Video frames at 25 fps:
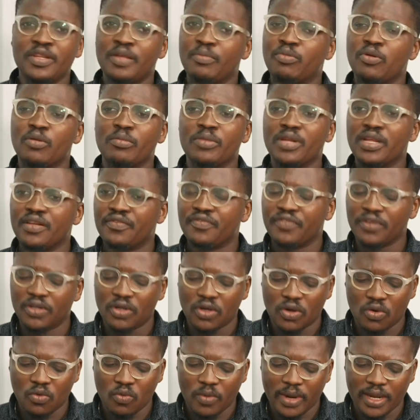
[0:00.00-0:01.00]
a prominent
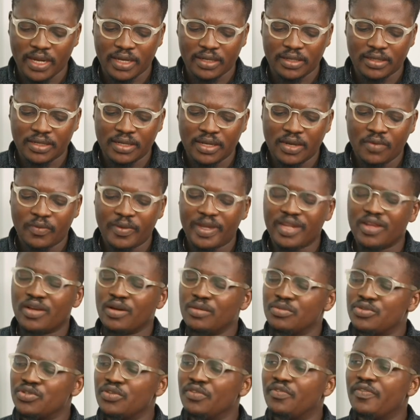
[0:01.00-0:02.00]
figure when, when it
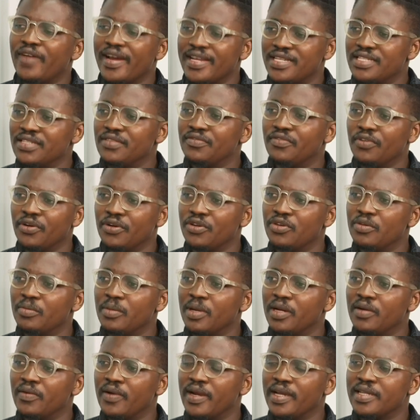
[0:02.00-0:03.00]
comes to fighting for
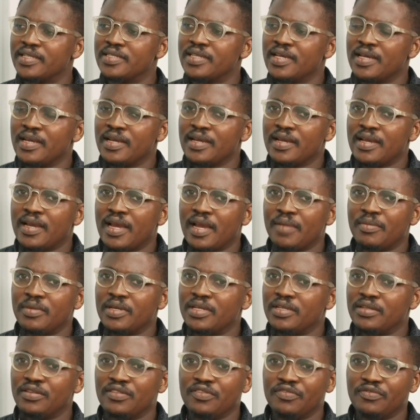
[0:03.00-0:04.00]
human rights, I
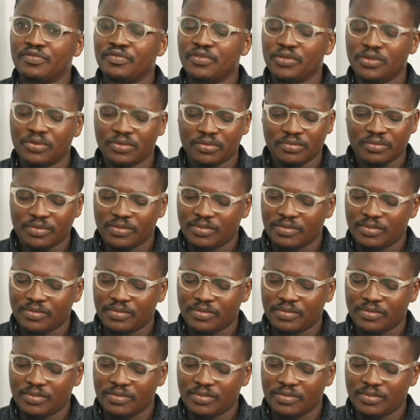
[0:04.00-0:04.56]
mean, you've, you know,